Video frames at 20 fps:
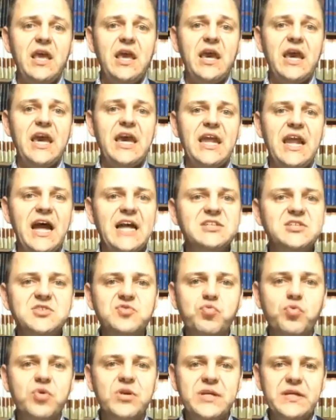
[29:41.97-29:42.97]
and I
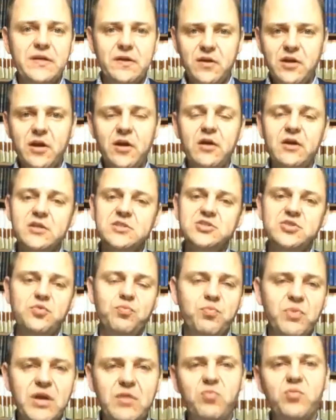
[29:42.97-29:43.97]
just want to encourage you
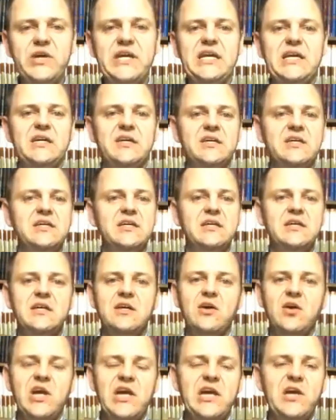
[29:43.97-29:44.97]
midweek.
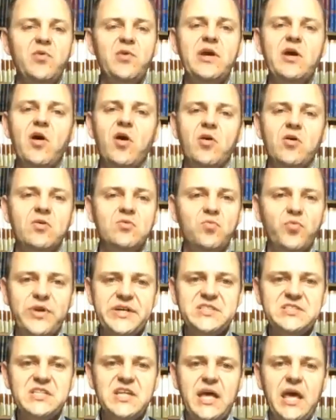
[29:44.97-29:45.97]
Here we are on
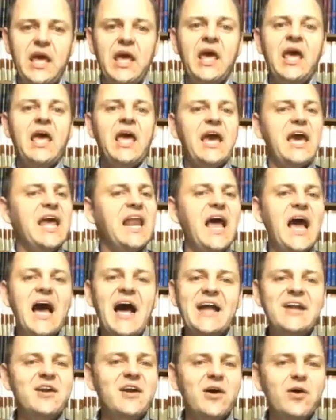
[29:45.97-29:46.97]
Wednesday. And
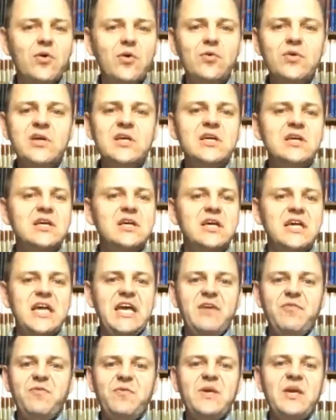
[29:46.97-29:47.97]
I know
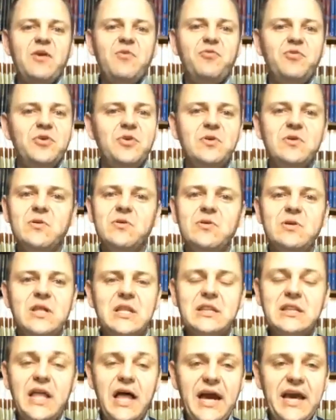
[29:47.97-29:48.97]
if, if you're
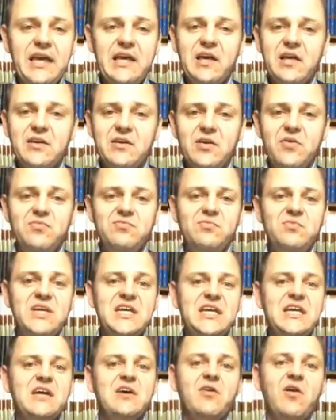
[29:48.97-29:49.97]
like
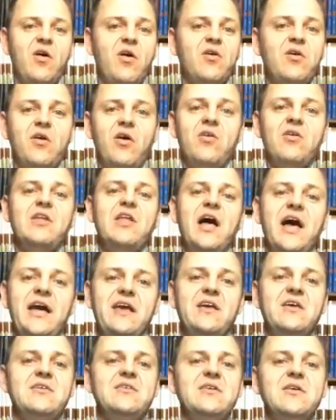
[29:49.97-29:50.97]
me or, or, or
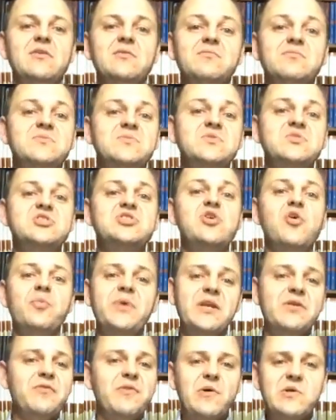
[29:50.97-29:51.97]
like so
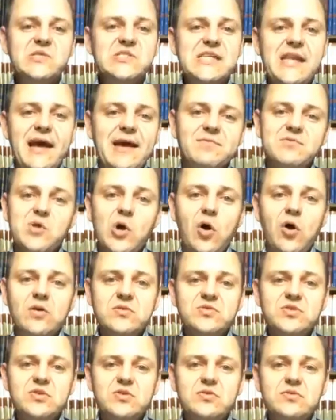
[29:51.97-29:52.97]
many folks that I've
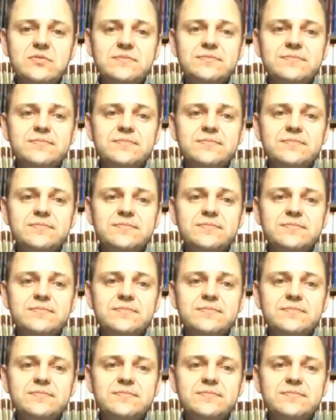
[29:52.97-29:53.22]
talked to,